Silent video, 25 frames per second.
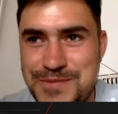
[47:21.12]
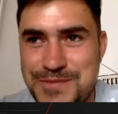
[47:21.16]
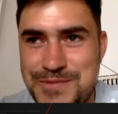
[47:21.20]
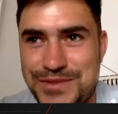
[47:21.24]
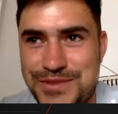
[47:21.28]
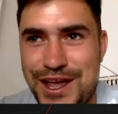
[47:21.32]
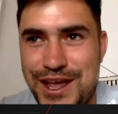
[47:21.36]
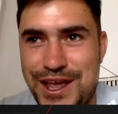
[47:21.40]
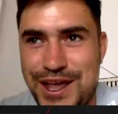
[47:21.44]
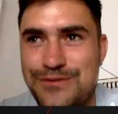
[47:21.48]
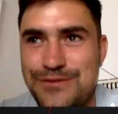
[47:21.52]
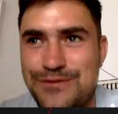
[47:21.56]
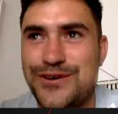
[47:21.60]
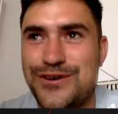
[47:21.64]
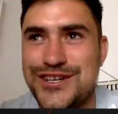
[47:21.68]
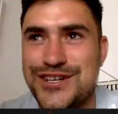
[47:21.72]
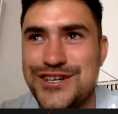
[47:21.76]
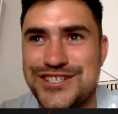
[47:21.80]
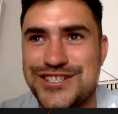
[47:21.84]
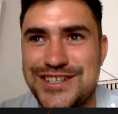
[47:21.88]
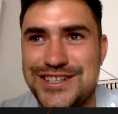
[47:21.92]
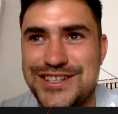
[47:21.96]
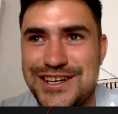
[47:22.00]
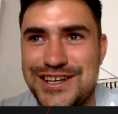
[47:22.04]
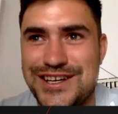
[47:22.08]
the
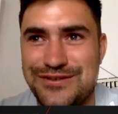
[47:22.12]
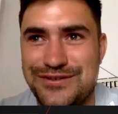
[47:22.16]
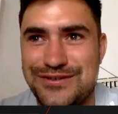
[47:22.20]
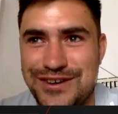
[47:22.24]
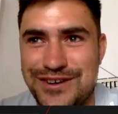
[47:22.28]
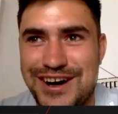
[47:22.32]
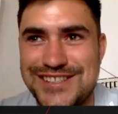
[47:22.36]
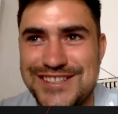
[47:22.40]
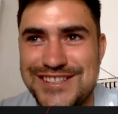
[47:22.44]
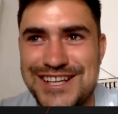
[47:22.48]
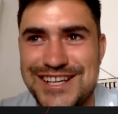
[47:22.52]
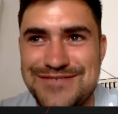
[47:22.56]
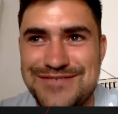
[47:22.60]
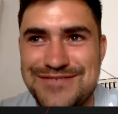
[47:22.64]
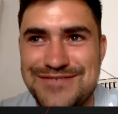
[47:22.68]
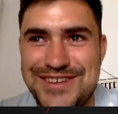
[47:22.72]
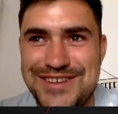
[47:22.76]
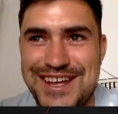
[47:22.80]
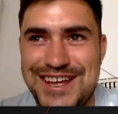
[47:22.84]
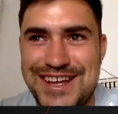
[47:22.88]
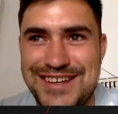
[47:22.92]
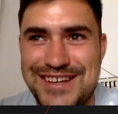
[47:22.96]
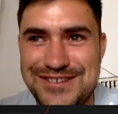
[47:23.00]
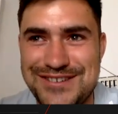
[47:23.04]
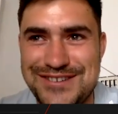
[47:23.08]
unfortunate thing for guys like
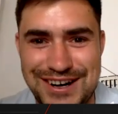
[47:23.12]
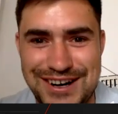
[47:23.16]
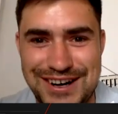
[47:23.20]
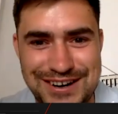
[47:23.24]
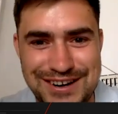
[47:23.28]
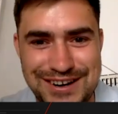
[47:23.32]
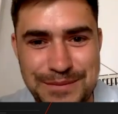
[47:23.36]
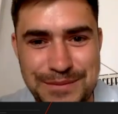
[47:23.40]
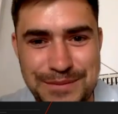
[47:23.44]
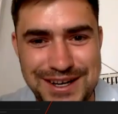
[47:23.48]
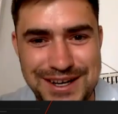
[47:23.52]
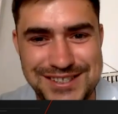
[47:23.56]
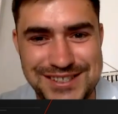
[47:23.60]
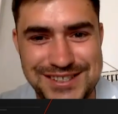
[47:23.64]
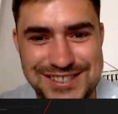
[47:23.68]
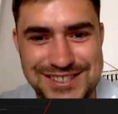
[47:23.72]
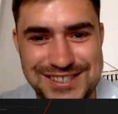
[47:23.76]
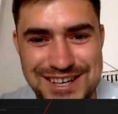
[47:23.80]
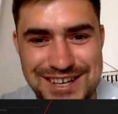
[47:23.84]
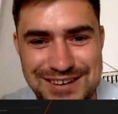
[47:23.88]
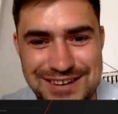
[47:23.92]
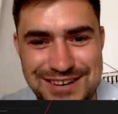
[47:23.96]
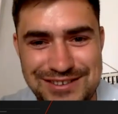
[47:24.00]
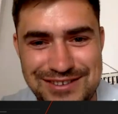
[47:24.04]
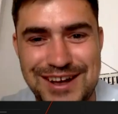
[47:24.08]
me is kind of on the bigger
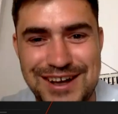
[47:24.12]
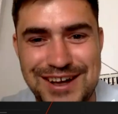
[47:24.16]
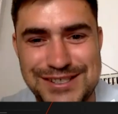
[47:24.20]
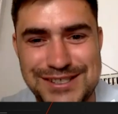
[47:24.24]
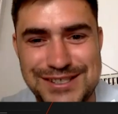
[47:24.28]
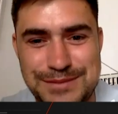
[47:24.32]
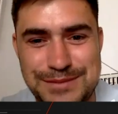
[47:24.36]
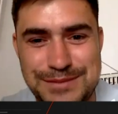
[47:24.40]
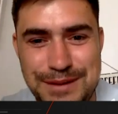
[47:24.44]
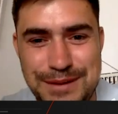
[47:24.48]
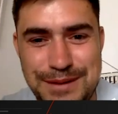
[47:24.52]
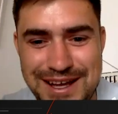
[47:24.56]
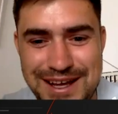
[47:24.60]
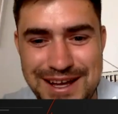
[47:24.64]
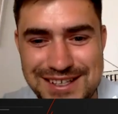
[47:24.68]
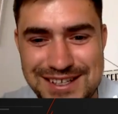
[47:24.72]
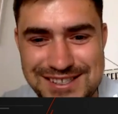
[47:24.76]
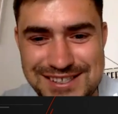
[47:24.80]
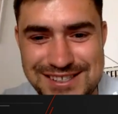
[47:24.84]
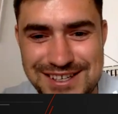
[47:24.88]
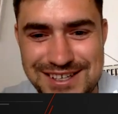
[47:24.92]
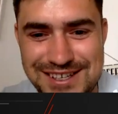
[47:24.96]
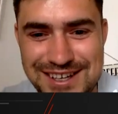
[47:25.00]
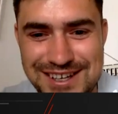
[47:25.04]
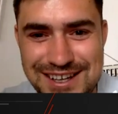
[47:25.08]
side, I've lost a bit of
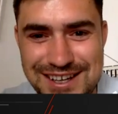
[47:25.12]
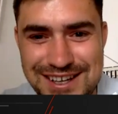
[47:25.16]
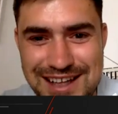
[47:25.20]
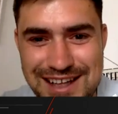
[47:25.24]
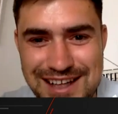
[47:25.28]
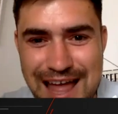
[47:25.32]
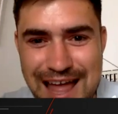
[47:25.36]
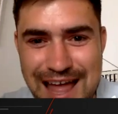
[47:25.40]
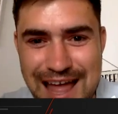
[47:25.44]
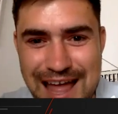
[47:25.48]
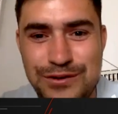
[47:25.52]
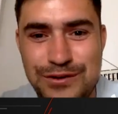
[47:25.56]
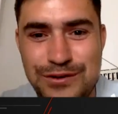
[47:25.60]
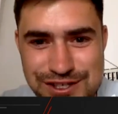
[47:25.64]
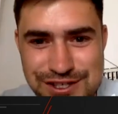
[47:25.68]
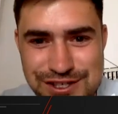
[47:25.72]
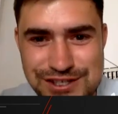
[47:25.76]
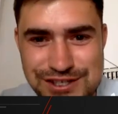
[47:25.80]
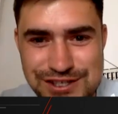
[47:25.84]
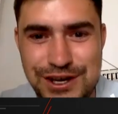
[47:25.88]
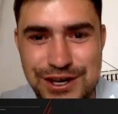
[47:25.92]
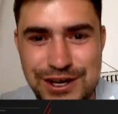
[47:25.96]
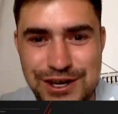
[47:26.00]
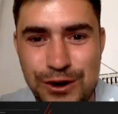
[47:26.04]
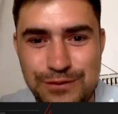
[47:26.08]
pace. Everyone's
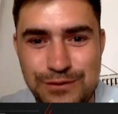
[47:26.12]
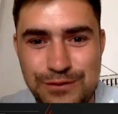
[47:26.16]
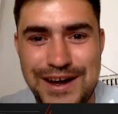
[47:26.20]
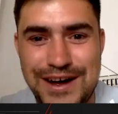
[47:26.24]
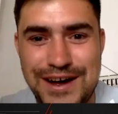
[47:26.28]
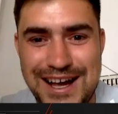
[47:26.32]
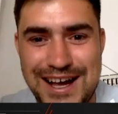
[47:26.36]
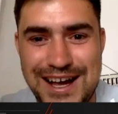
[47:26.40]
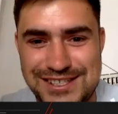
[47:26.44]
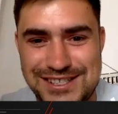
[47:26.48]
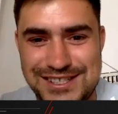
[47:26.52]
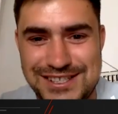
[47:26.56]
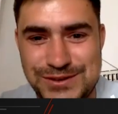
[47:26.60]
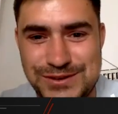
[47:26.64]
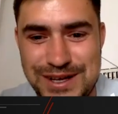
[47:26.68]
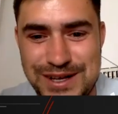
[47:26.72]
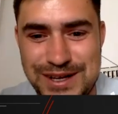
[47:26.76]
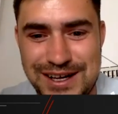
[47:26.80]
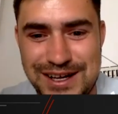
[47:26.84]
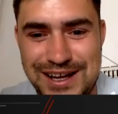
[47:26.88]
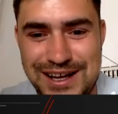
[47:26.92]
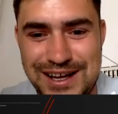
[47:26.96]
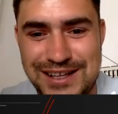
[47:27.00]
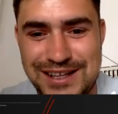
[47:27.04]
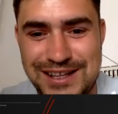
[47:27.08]
so fast as
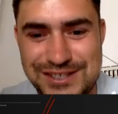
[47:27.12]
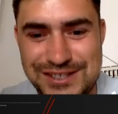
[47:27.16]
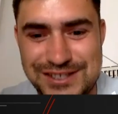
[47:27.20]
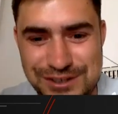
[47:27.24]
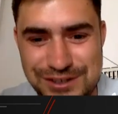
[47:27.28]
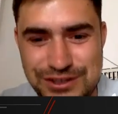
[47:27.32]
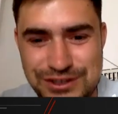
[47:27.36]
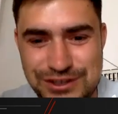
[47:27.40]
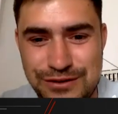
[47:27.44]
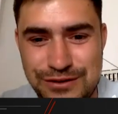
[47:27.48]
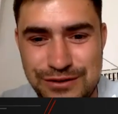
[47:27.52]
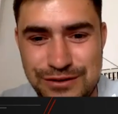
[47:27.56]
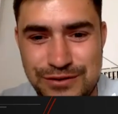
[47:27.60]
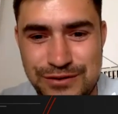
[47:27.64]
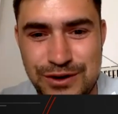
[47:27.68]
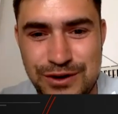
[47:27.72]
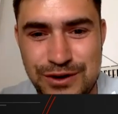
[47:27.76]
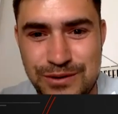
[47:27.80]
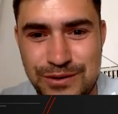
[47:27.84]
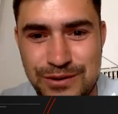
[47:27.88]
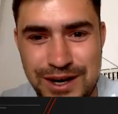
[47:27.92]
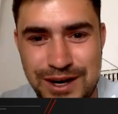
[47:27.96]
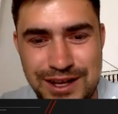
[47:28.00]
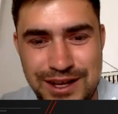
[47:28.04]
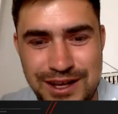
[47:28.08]
well and such good
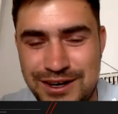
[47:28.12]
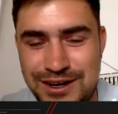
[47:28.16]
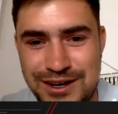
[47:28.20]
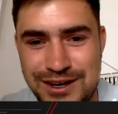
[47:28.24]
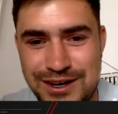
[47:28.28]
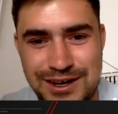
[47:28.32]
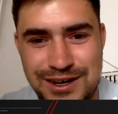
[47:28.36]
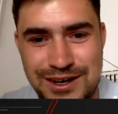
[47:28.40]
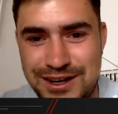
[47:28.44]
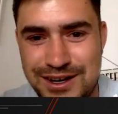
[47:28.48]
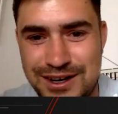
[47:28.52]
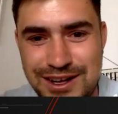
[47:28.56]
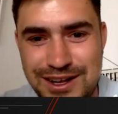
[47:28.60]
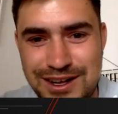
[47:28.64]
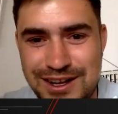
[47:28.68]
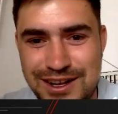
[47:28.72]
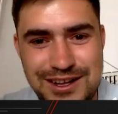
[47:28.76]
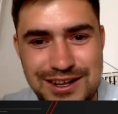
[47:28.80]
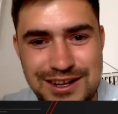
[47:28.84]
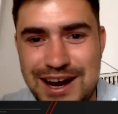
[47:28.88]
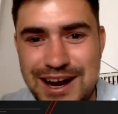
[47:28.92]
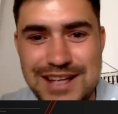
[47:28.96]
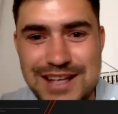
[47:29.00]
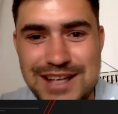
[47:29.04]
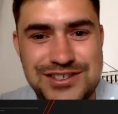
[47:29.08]
footwork. Your
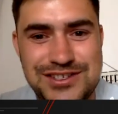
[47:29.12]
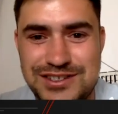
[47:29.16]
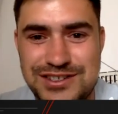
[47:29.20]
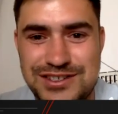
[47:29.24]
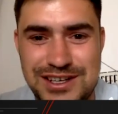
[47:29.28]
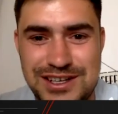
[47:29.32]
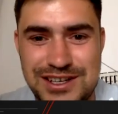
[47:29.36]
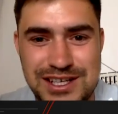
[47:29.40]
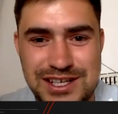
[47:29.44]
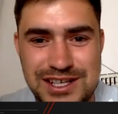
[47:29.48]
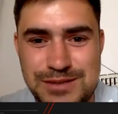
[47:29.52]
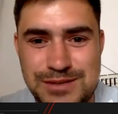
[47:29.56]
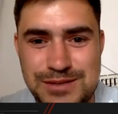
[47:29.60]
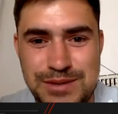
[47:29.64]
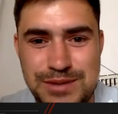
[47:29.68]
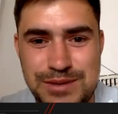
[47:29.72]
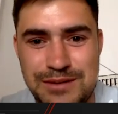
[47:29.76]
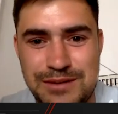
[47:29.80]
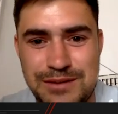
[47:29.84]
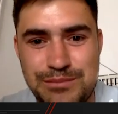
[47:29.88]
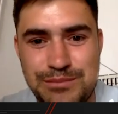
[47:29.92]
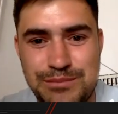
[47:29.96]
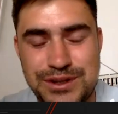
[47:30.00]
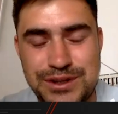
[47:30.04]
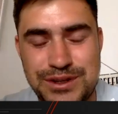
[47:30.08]
head's just in a
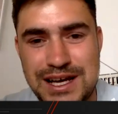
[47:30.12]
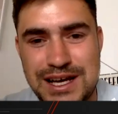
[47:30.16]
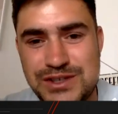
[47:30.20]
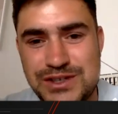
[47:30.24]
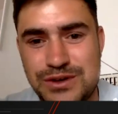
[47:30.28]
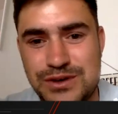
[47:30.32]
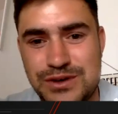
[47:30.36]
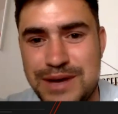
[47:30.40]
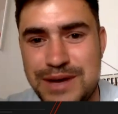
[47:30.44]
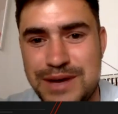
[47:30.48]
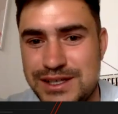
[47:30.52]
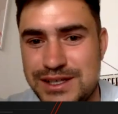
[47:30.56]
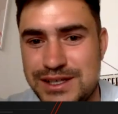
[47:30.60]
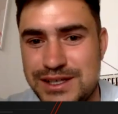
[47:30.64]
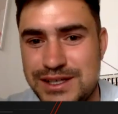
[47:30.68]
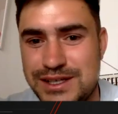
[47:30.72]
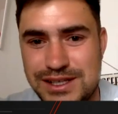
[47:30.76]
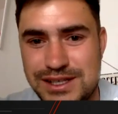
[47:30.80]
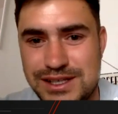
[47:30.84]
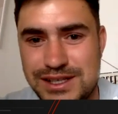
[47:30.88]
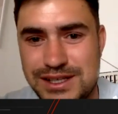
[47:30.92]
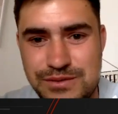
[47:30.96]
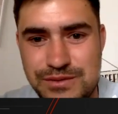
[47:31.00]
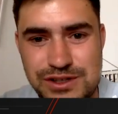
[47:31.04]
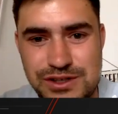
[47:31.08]
spin, but that's what makes the
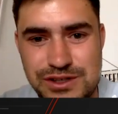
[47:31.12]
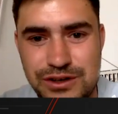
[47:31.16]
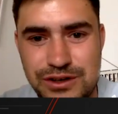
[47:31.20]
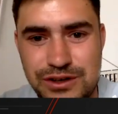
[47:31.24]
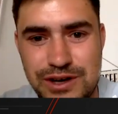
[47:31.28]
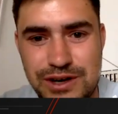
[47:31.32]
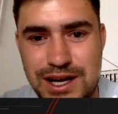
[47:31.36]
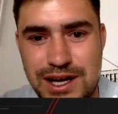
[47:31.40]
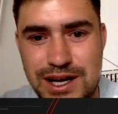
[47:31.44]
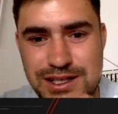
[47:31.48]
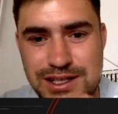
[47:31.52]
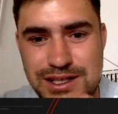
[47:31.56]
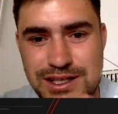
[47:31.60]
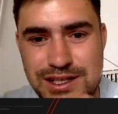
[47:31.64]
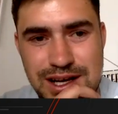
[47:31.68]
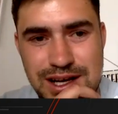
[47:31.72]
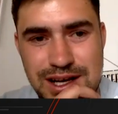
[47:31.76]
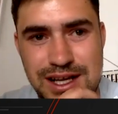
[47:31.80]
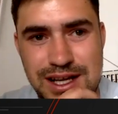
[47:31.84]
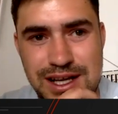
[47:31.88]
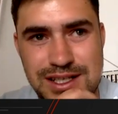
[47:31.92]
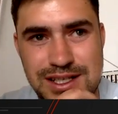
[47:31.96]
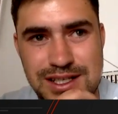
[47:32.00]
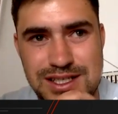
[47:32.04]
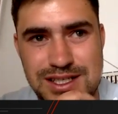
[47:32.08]
game so great.
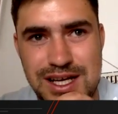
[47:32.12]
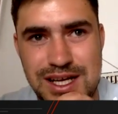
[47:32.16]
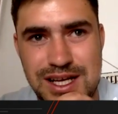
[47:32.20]
And